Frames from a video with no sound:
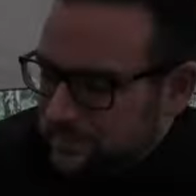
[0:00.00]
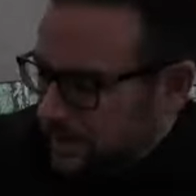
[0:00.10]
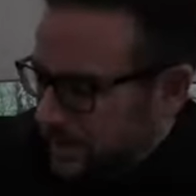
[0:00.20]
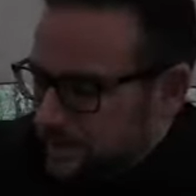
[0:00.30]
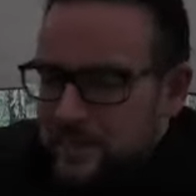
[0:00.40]
I've
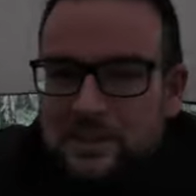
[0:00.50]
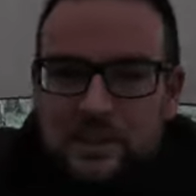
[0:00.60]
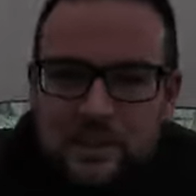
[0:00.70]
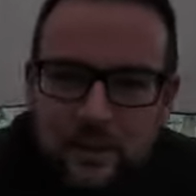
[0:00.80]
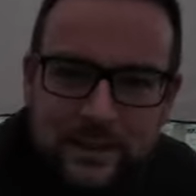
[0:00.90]
not even
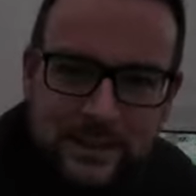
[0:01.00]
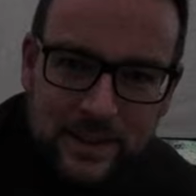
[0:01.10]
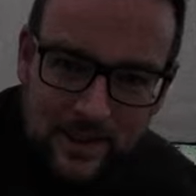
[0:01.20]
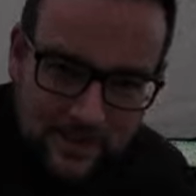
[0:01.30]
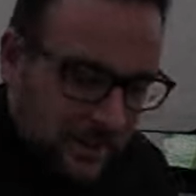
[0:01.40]
got into
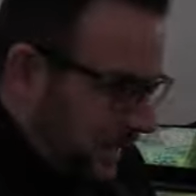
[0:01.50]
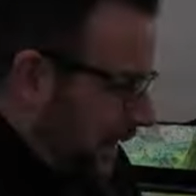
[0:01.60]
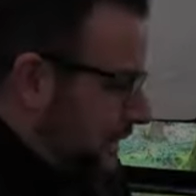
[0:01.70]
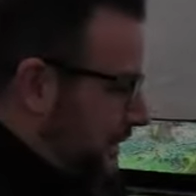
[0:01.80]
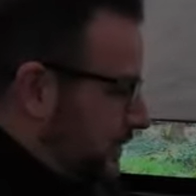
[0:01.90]
the thing
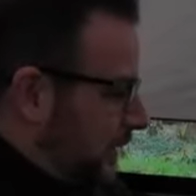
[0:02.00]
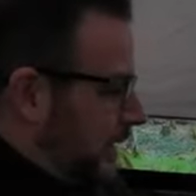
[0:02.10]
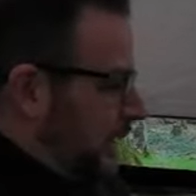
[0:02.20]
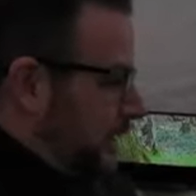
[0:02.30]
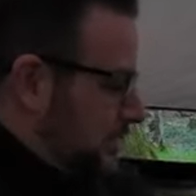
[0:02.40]
yet to try
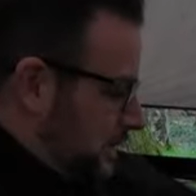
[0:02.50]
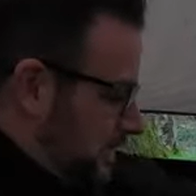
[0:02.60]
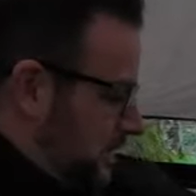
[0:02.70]
it out.